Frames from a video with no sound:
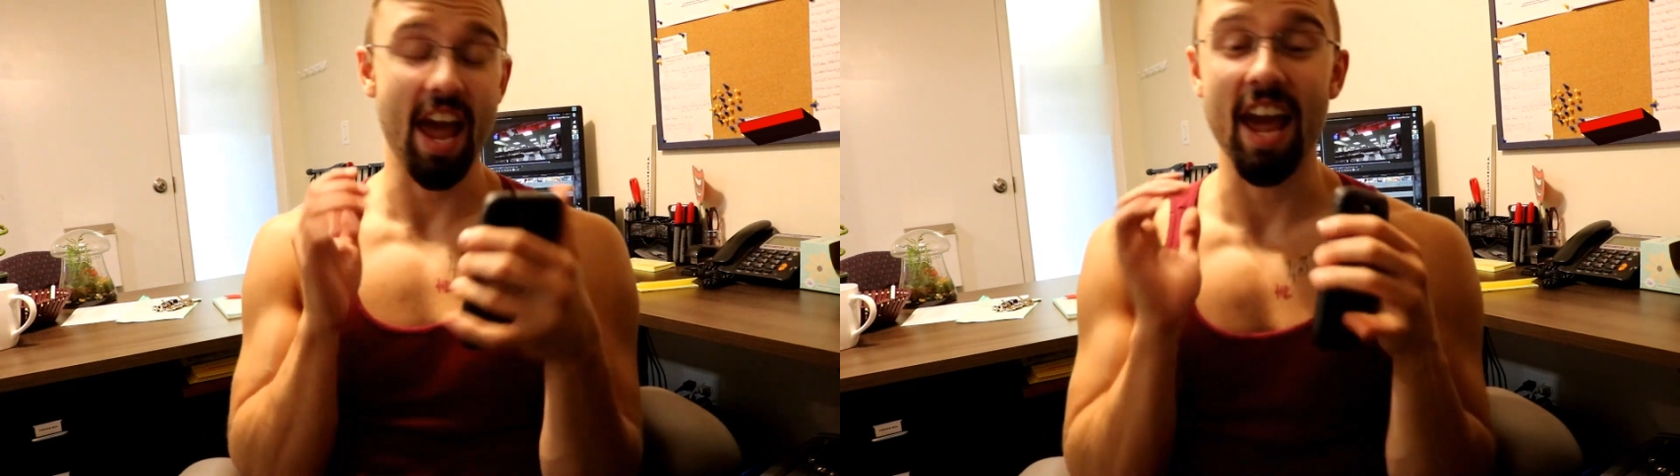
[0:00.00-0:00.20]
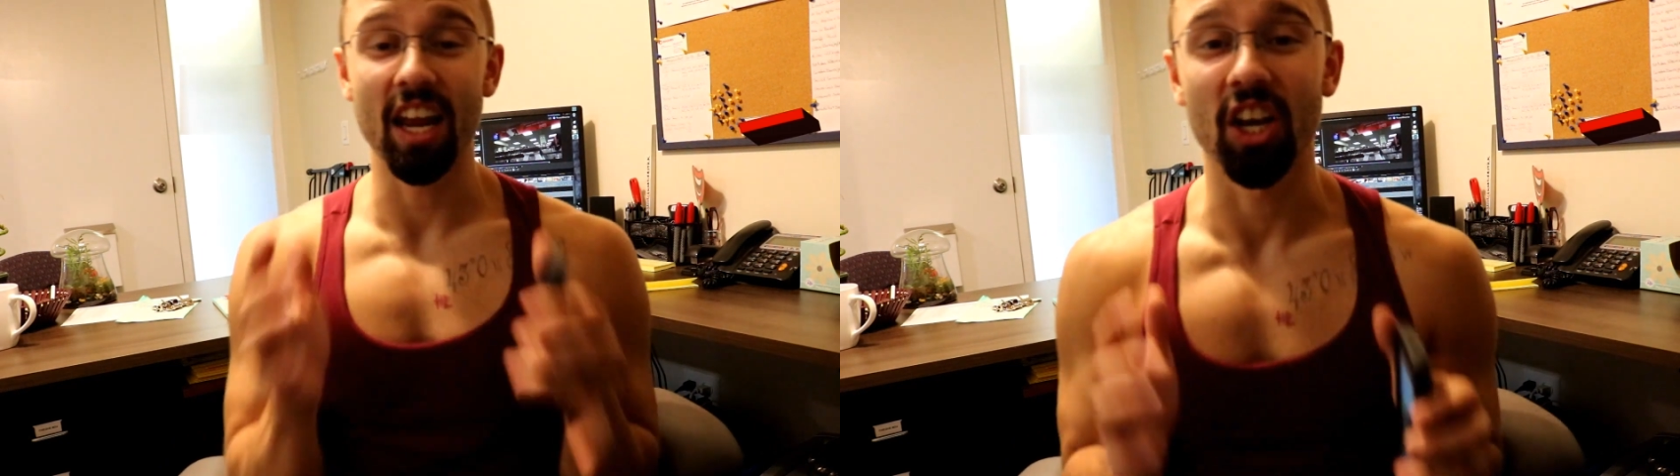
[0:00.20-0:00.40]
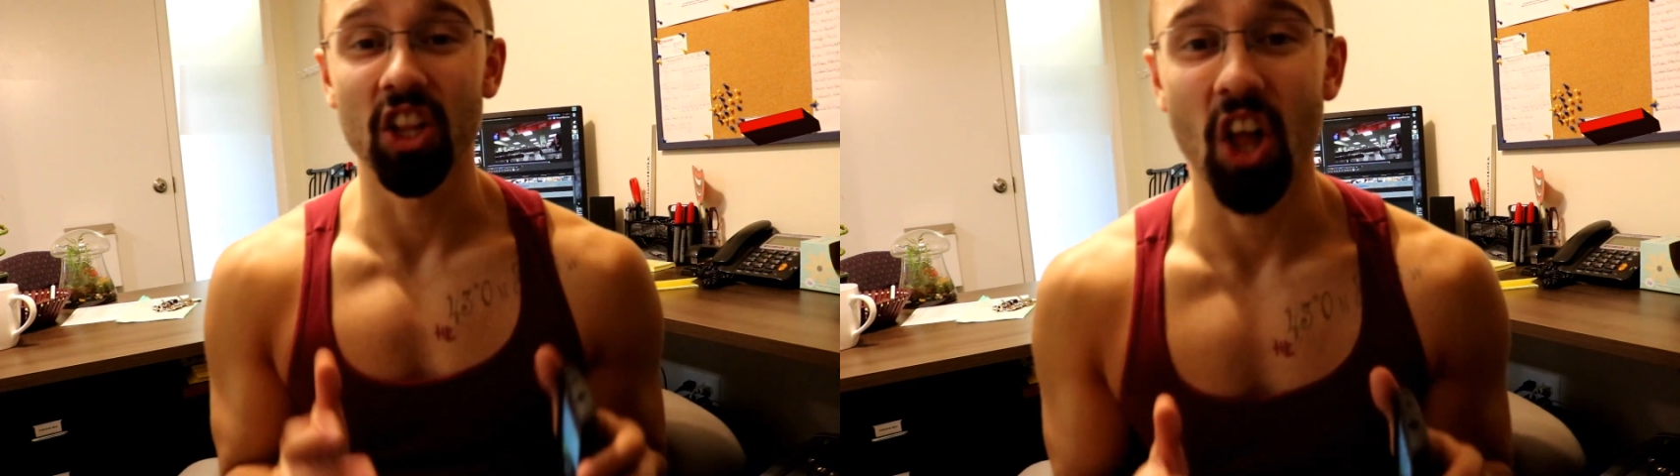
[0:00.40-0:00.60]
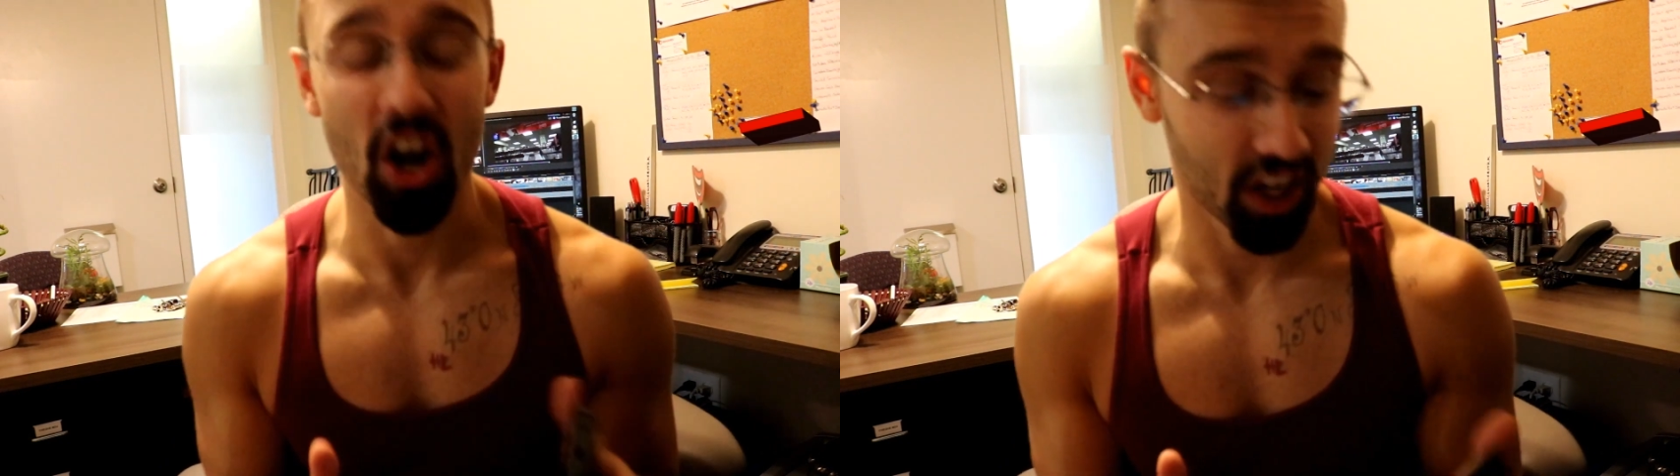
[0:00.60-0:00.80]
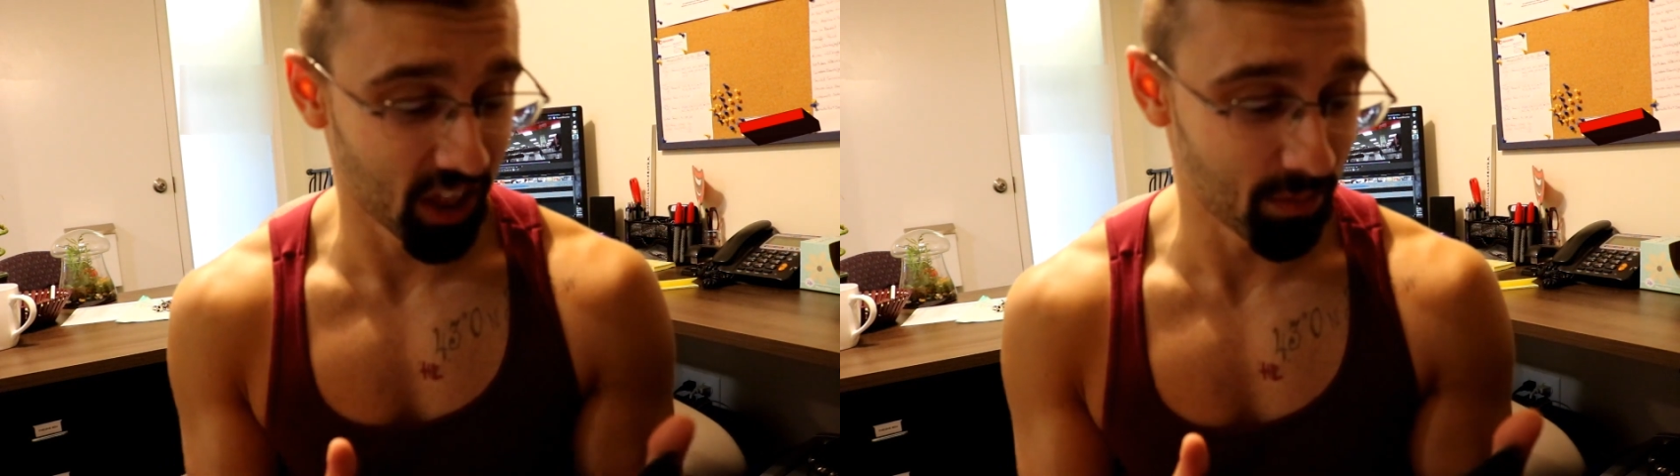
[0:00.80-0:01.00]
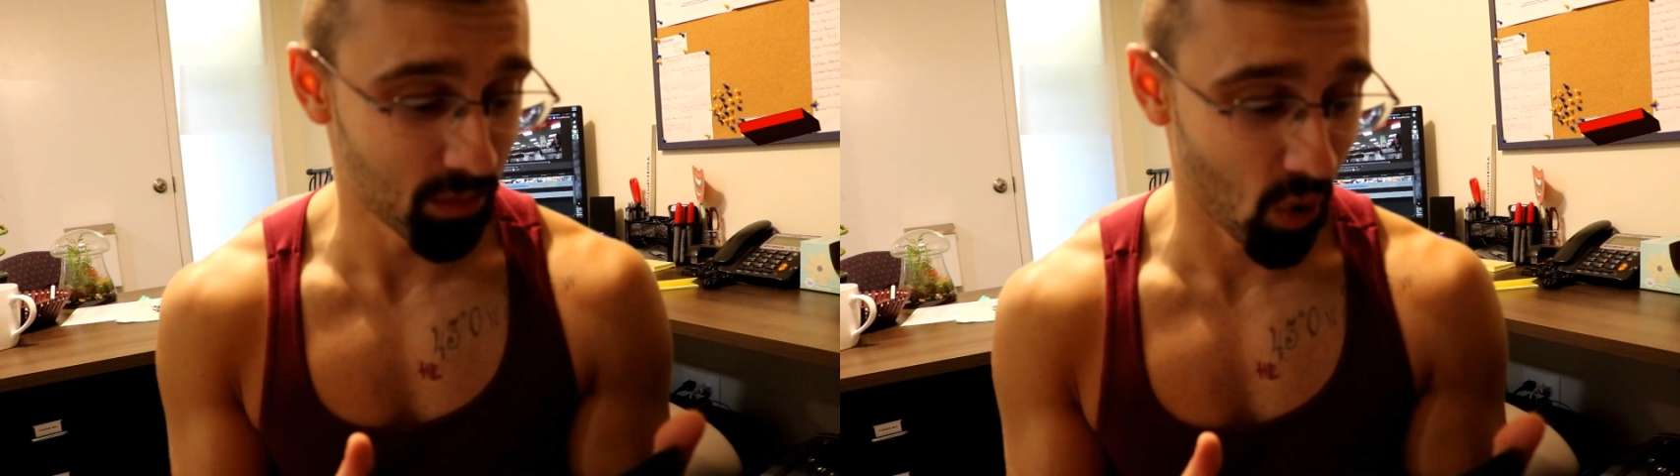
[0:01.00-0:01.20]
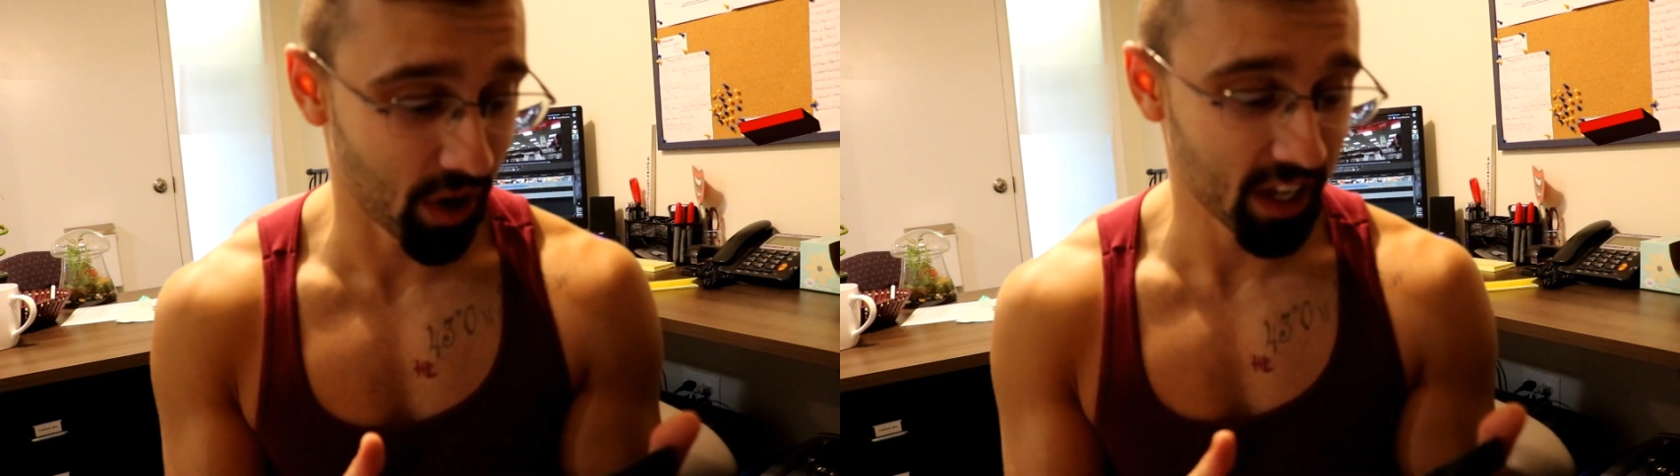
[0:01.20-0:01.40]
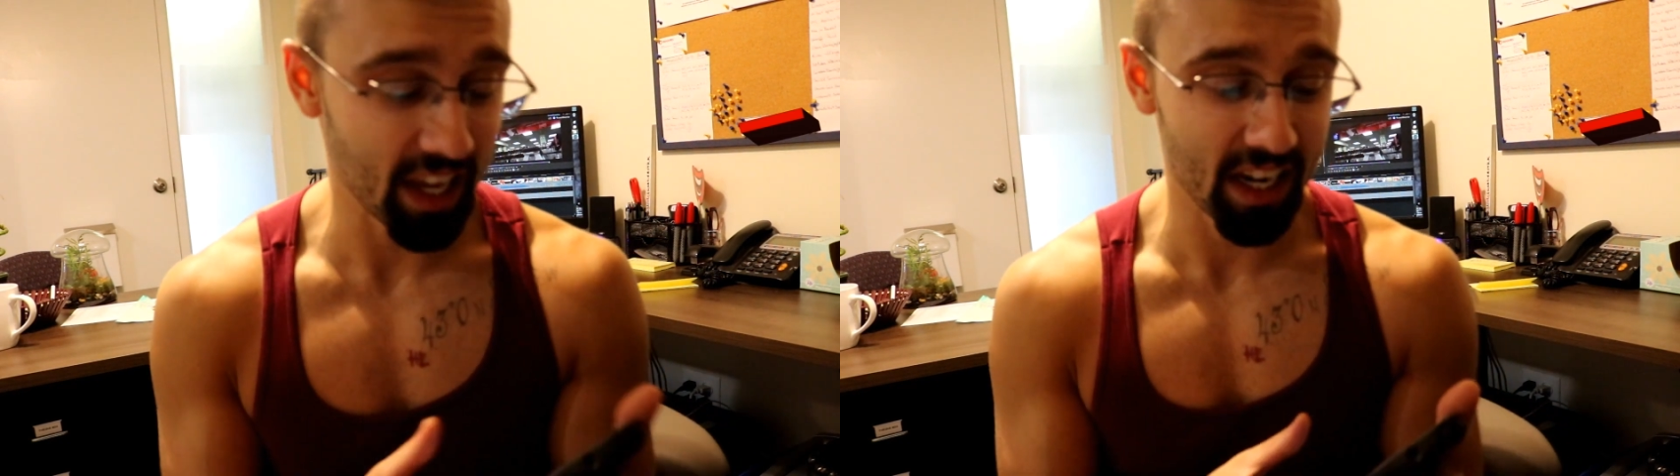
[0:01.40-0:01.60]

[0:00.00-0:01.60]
eight o'clock in the morning.